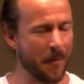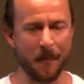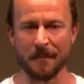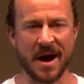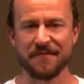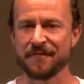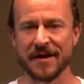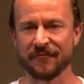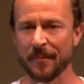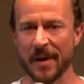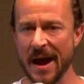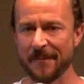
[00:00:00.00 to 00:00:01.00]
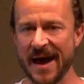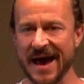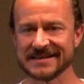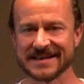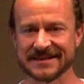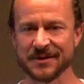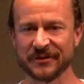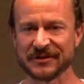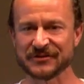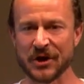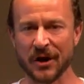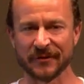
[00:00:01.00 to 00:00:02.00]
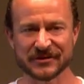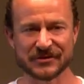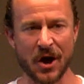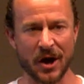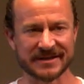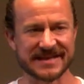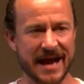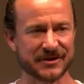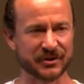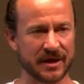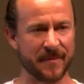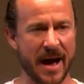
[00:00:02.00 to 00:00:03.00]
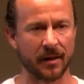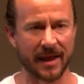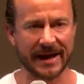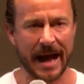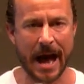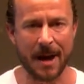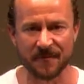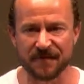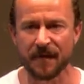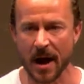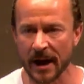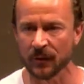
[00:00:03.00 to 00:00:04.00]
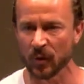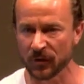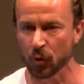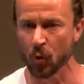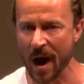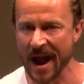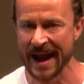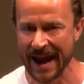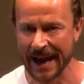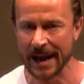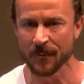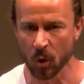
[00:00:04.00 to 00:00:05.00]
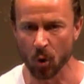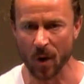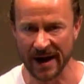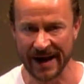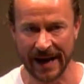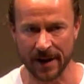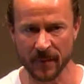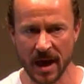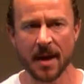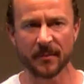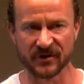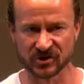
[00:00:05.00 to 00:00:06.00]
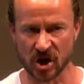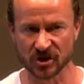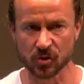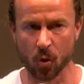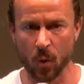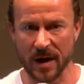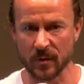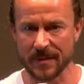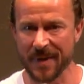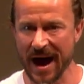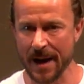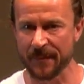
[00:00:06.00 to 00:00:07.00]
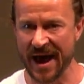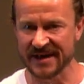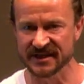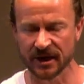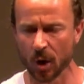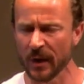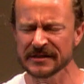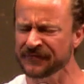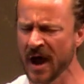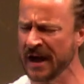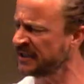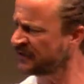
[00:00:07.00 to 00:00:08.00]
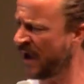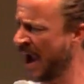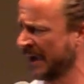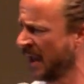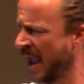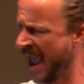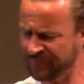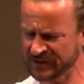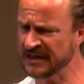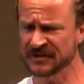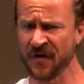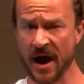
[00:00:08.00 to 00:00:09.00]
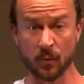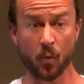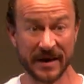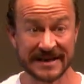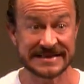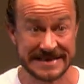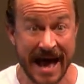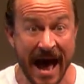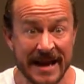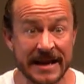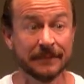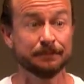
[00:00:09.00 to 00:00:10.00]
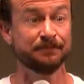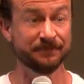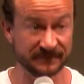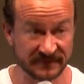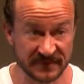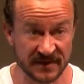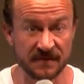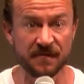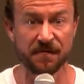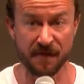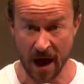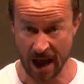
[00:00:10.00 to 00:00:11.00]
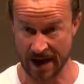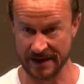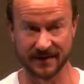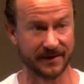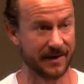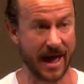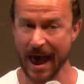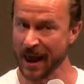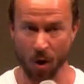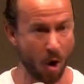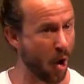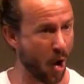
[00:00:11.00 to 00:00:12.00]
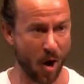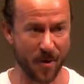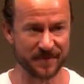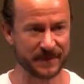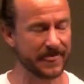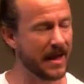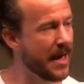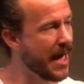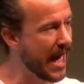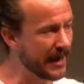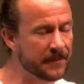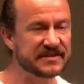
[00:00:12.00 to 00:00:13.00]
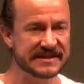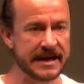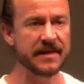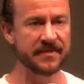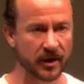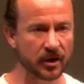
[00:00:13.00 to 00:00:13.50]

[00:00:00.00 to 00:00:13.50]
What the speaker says: My favorite bypass. That's not what the song is actually about, like, I'm fine with who I am, but there's also a way we bypass and go, it's fine. Everything's fine, when it's not fine at all. And I'm sitting there